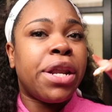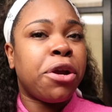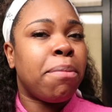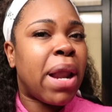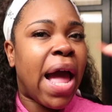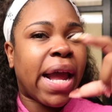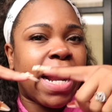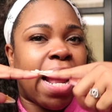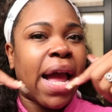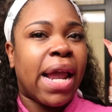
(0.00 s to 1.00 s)
They're black
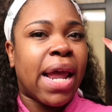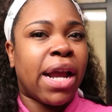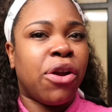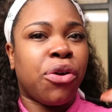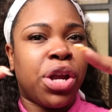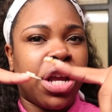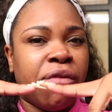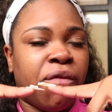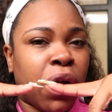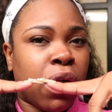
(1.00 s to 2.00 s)
and they got like
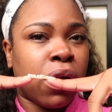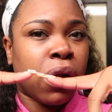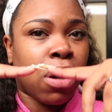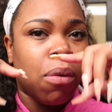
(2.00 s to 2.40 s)
green fur